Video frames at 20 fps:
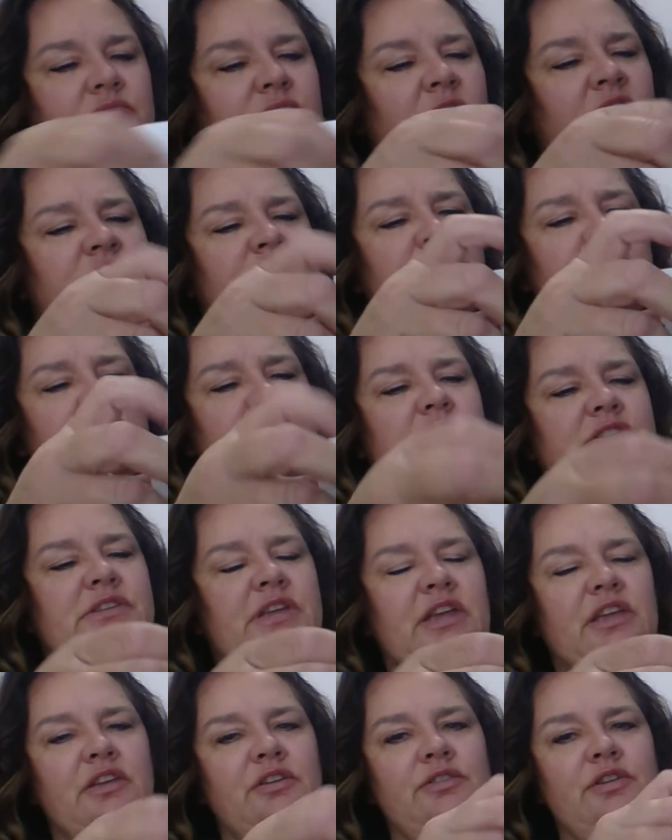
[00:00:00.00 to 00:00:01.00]
And you're going to
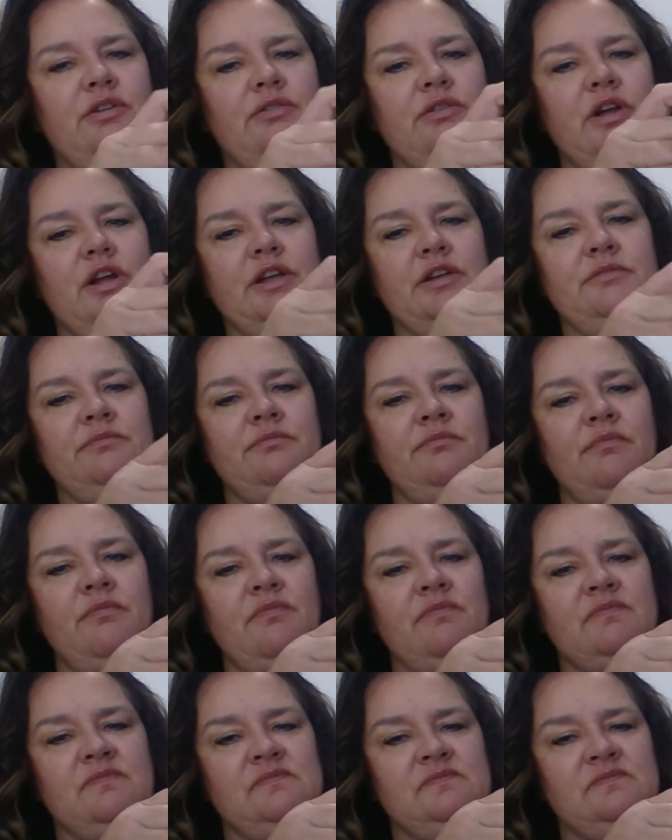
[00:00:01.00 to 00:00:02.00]
take your note card.
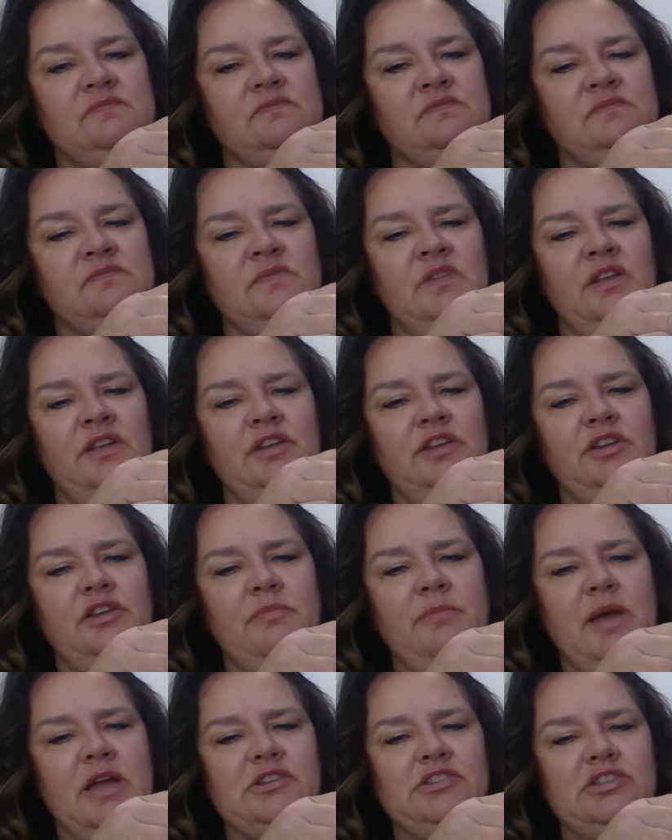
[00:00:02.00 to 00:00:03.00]
You're going
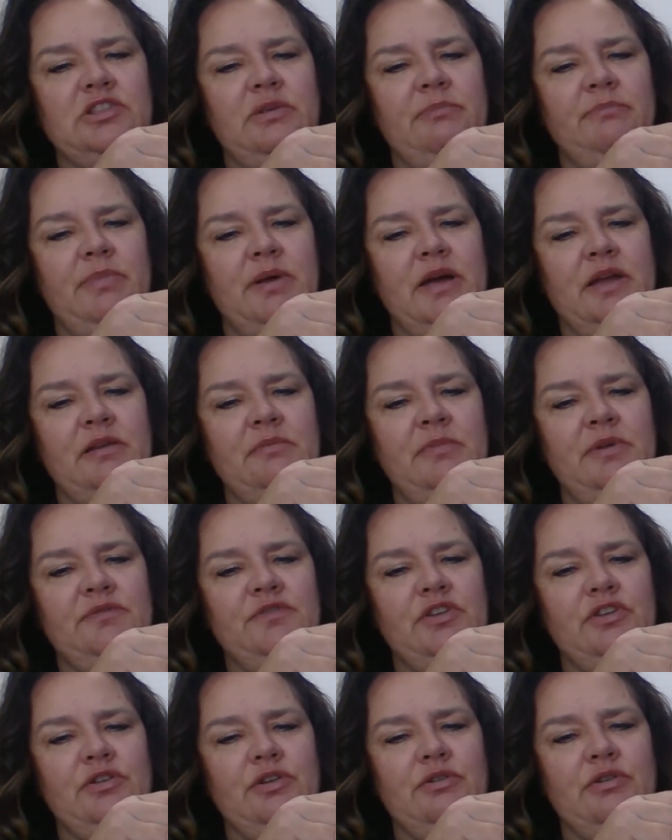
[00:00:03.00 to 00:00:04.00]
to match the bottom of
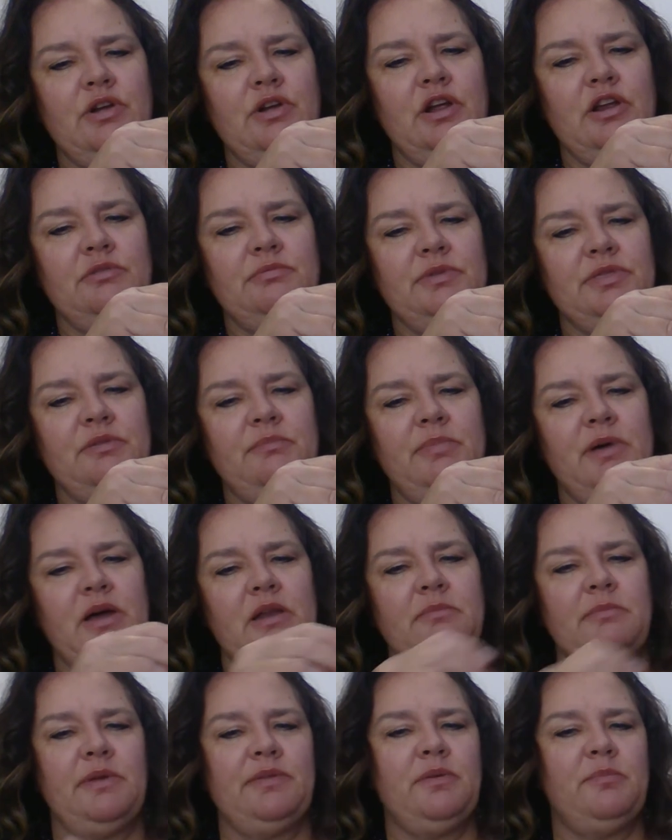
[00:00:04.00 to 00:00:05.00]
your note card with the
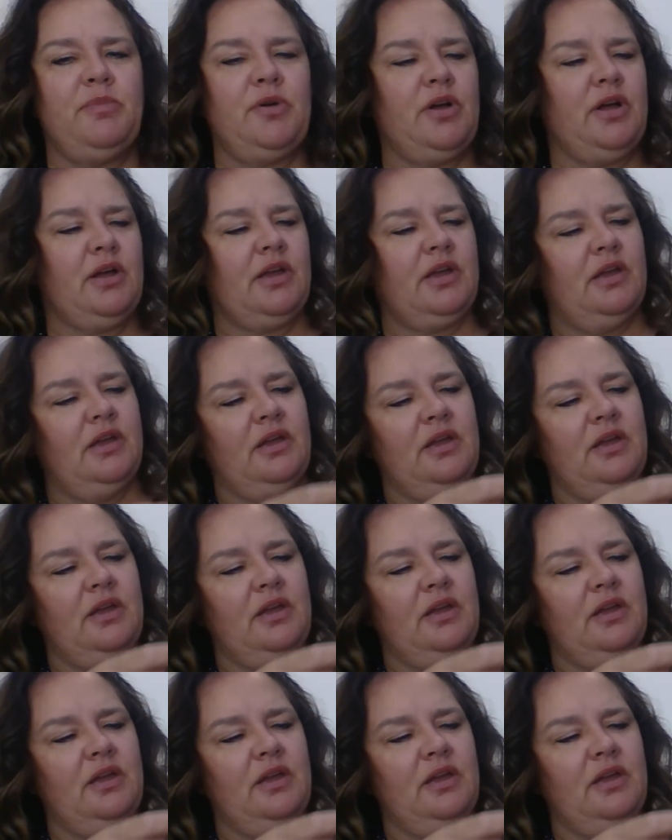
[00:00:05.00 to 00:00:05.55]
bottom of the book